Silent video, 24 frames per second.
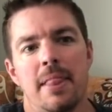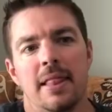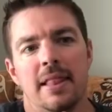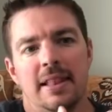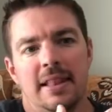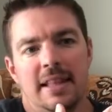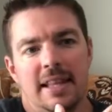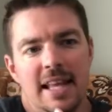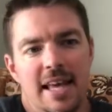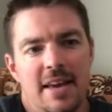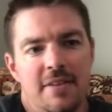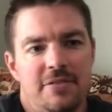
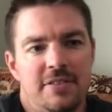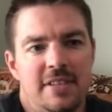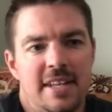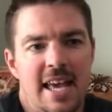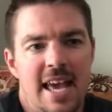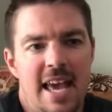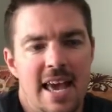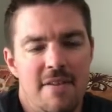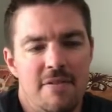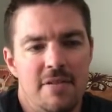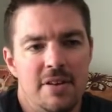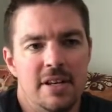left
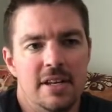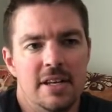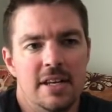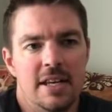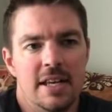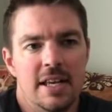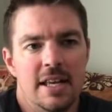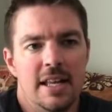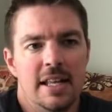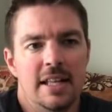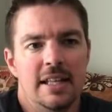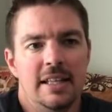
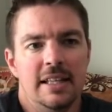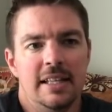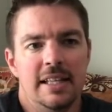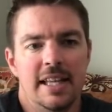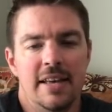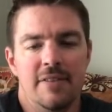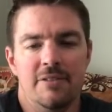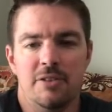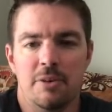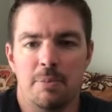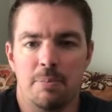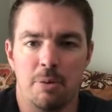heaven,
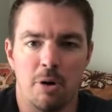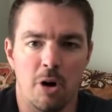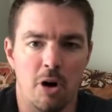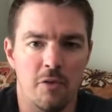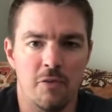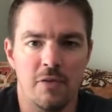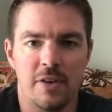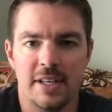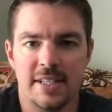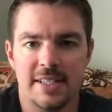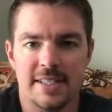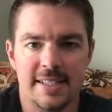lived the
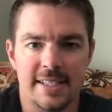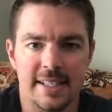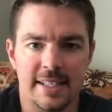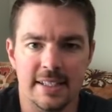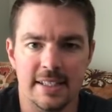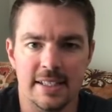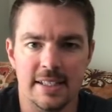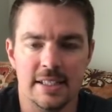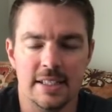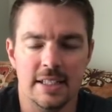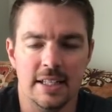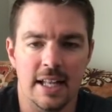perfect
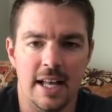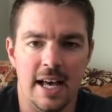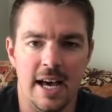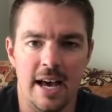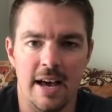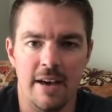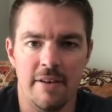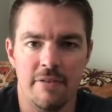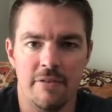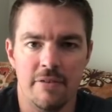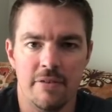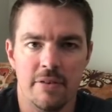sinless
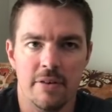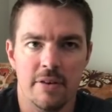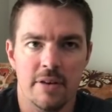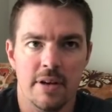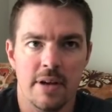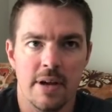life,